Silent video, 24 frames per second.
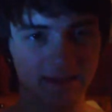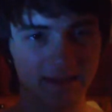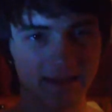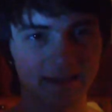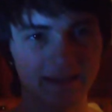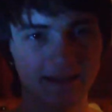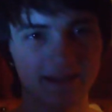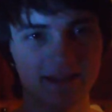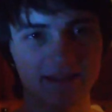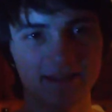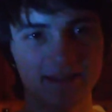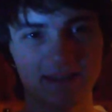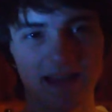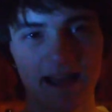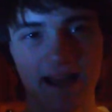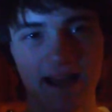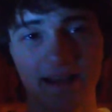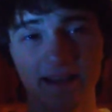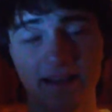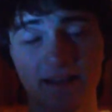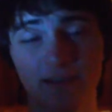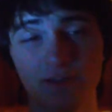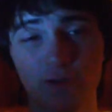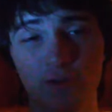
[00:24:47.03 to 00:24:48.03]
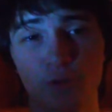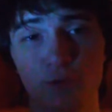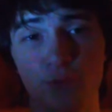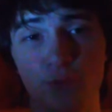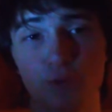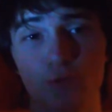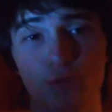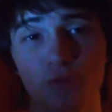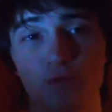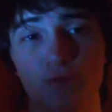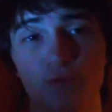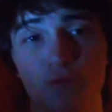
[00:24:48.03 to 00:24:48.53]
he decided
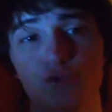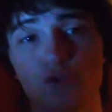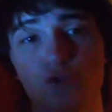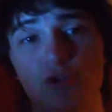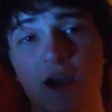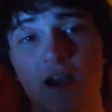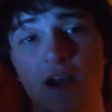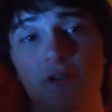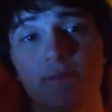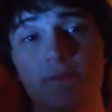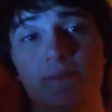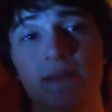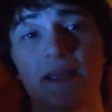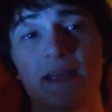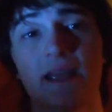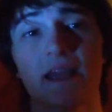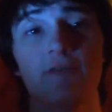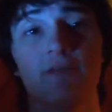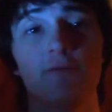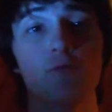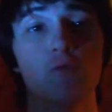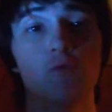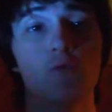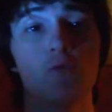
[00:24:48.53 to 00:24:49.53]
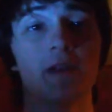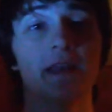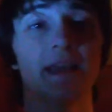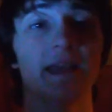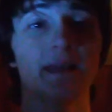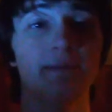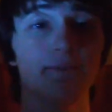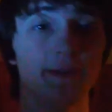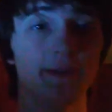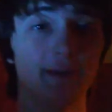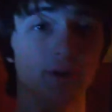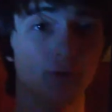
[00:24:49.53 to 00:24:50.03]
to try to make everyone
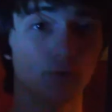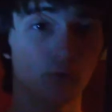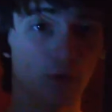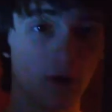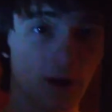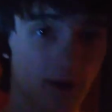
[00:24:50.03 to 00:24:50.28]
hate me as